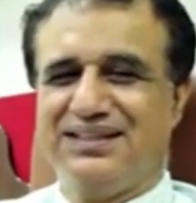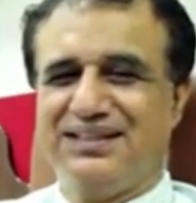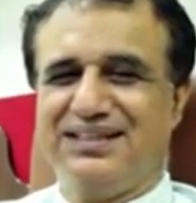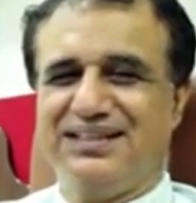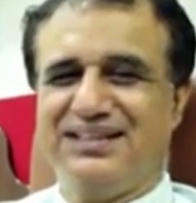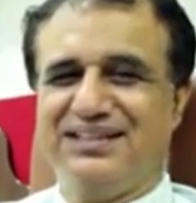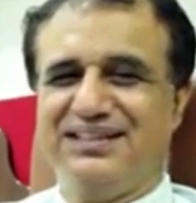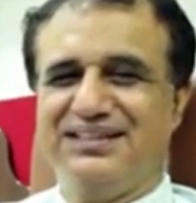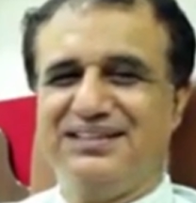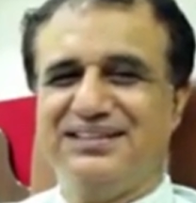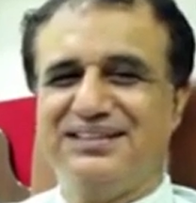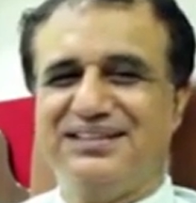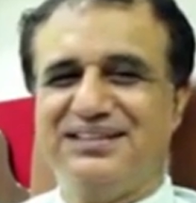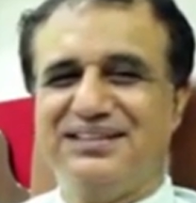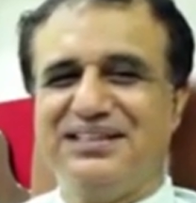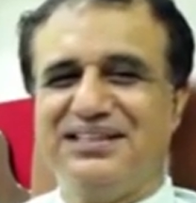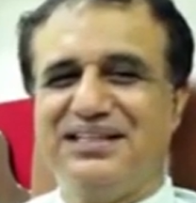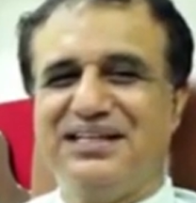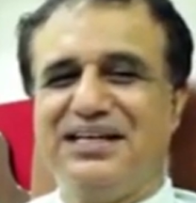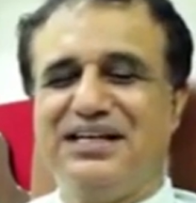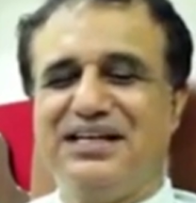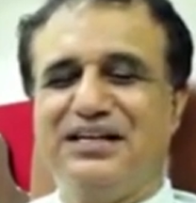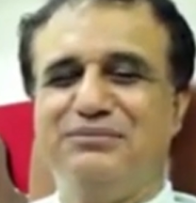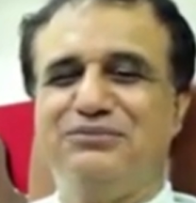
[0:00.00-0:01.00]
Hi,
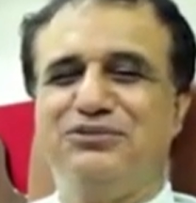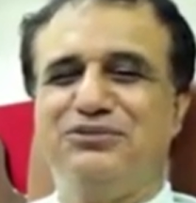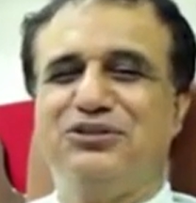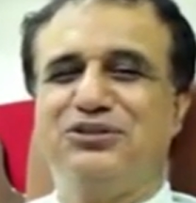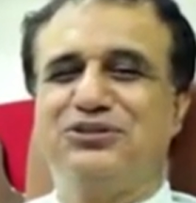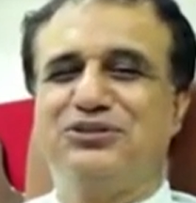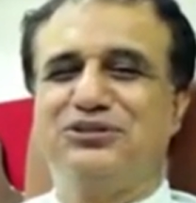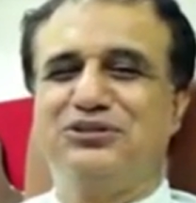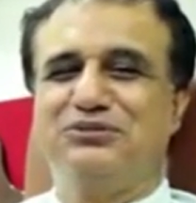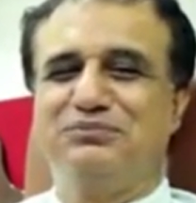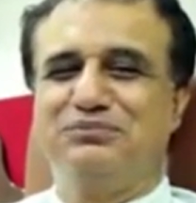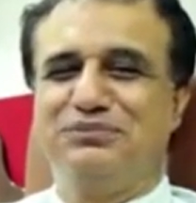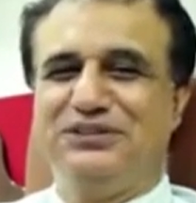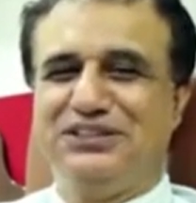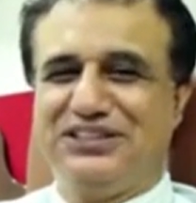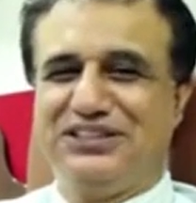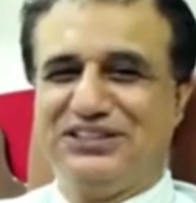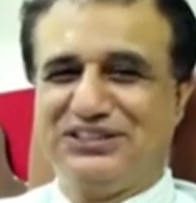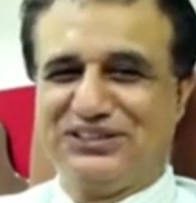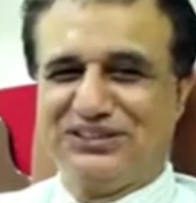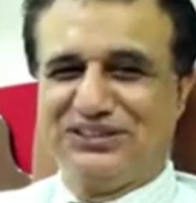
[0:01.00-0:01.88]
I'm Dr. P.K.